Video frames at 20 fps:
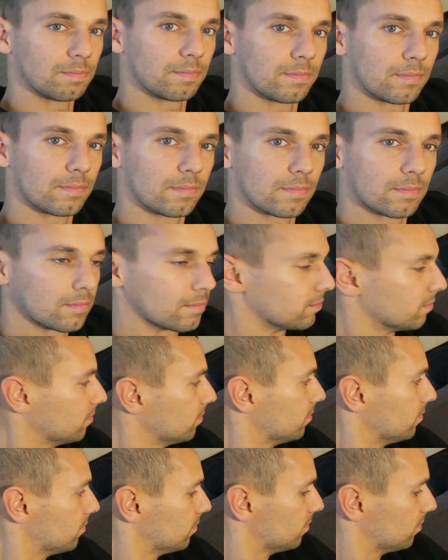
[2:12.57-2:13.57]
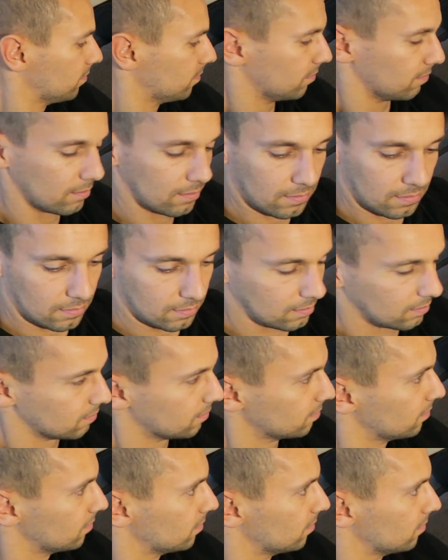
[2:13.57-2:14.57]

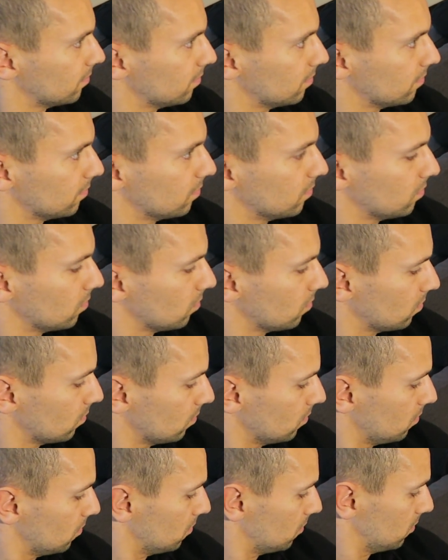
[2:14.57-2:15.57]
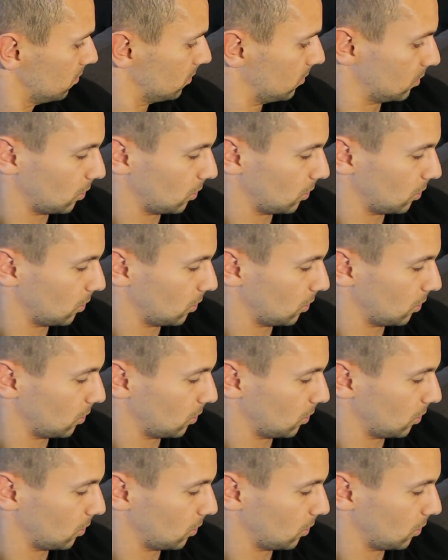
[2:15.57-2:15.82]
No words are spoken by the person on screen.